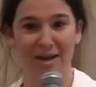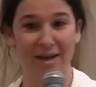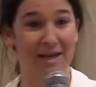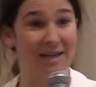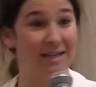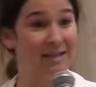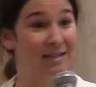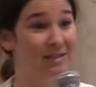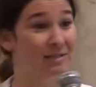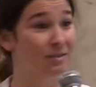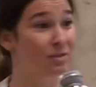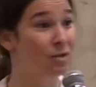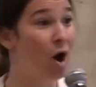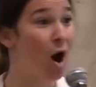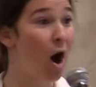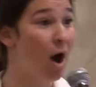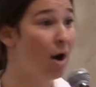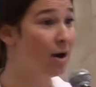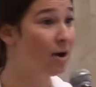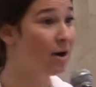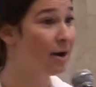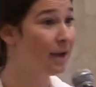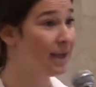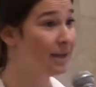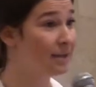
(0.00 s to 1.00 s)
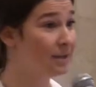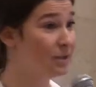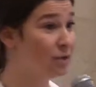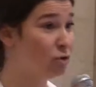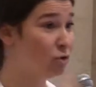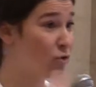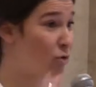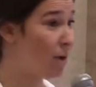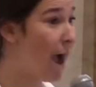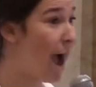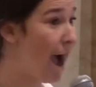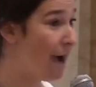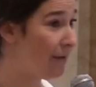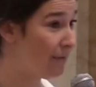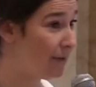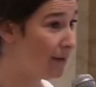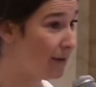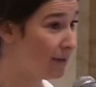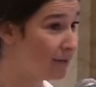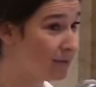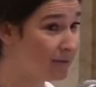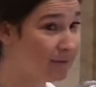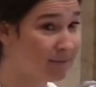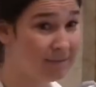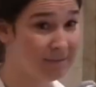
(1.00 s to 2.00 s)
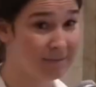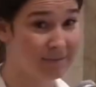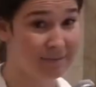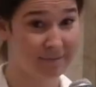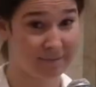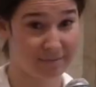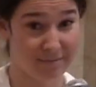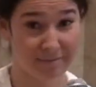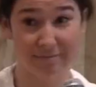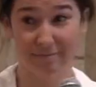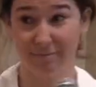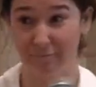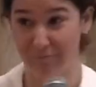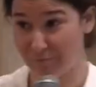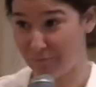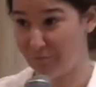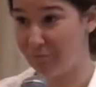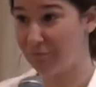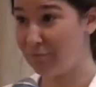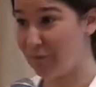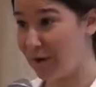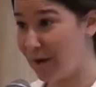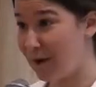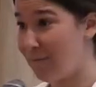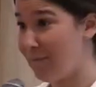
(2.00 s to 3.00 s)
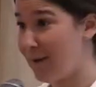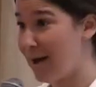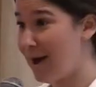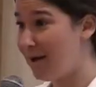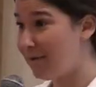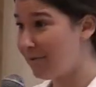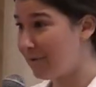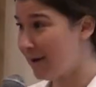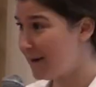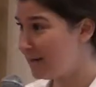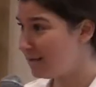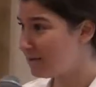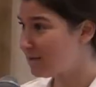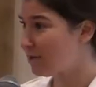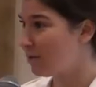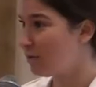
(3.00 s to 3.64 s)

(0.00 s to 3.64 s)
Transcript: His daughter gets trafficked. Ring a bell, right?